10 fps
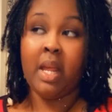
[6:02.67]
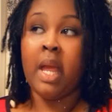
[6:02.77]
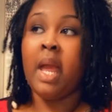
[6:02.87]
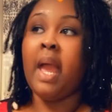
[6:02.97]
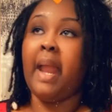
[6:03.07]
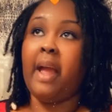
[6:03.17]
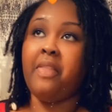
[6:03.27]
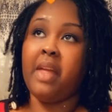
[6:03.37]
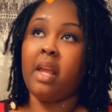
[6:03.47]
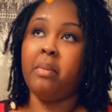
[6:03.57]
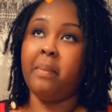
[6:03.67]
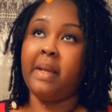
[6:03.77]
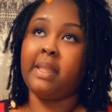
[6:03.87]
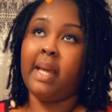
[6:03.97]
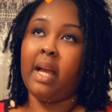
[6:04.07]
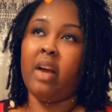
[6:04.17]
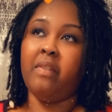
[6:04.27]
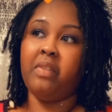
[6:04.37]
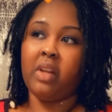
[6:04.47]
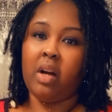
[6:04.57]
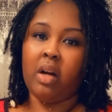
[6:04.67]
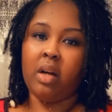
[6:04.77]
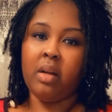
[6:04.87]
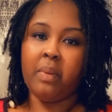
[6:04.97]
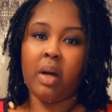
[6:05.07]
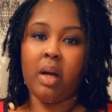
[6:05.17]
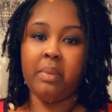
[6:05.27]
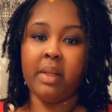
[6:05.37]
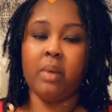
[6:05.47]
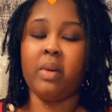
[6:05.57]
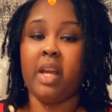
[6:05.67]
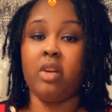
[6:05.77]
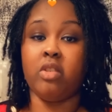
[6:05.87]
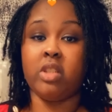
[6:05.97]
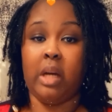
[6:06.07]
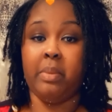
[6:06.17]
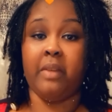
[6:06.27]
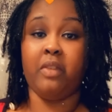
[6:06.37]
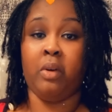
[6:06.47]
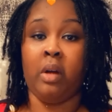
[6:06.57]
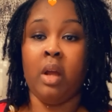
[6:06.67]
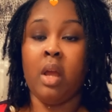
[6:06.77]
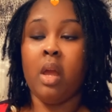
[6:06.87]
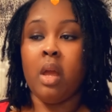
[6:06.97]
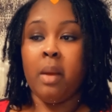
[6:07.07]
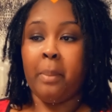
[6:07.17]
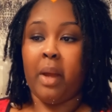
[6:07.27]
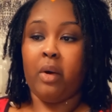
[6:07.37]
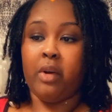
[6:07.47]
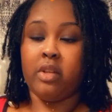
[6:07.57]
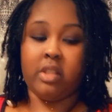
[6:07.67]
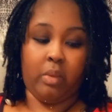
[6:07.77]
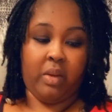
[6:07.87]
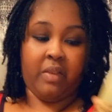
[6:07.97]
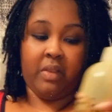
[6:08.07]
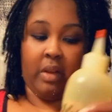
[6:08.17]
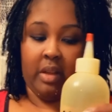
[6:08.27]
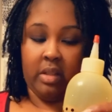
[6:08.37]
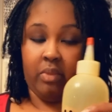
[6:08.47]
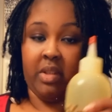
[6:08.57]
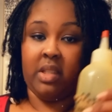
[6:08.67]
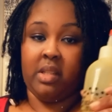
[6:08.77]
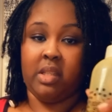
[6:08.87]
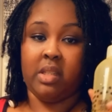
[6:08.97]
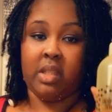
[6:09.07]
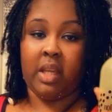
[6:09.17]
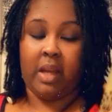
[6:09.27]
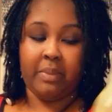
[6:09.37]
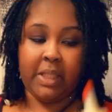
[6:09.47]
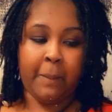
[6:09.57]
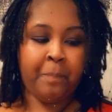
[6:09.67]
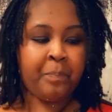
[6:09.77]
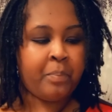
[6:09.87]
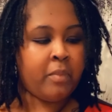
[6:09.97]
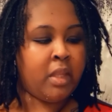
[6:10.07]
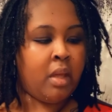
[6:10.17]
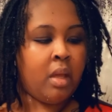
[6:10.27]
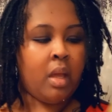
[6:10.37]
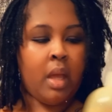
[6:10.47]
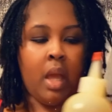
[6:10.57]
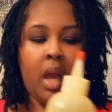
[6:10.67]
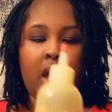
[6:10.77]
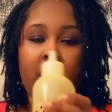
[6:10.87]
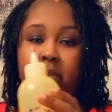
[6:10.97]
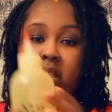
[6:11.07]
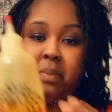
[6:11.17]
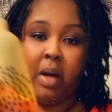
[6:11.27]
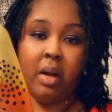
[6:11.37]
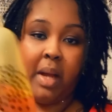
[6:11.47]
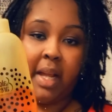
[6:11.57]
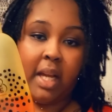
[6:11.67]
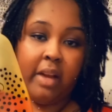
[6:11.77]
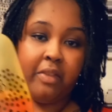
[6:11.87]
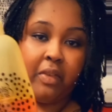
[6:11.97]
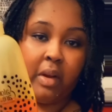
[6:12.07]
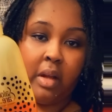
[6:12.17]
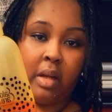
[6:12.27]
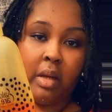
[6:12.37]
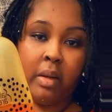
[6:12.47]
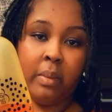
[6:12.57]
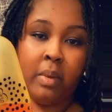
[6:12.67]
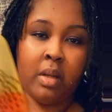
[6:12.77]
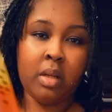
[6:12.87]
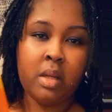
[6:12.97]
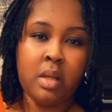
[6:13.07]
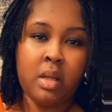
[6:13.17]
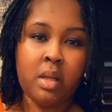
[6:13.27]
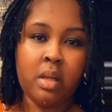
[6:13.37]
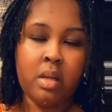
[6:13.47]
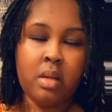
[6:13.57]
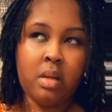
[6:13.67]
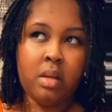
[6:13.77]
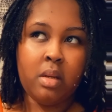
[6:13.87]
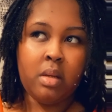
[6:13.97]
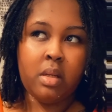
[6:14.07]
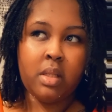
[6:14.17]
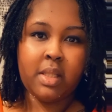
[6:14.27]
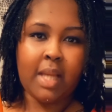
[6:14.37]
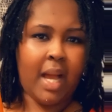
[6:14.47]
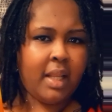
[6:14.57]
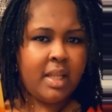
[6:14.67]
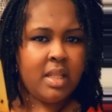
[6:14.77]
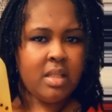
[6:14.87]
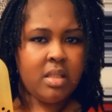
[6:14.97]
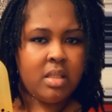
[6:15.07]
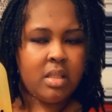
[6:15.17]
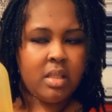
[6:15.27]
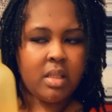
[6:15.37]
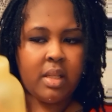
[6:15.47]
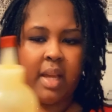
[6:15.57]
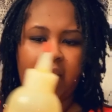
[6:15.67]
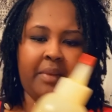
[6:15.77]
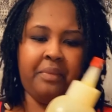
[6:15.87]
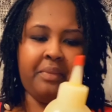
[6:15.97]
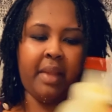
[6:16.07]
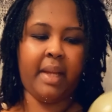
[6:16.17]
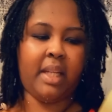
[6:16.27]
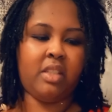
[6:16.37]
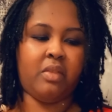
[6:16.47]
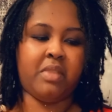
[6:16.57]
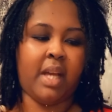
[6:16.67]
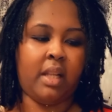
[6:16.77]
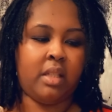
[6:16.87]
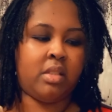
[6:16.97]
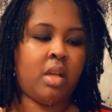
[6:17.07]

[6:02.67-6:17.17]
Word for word: And I think I'm gonna make that a vlog probably when I go shopping for my oils to refill this once this is empty. This bottle I got from Sally's. Yeah, I got this from Sally's.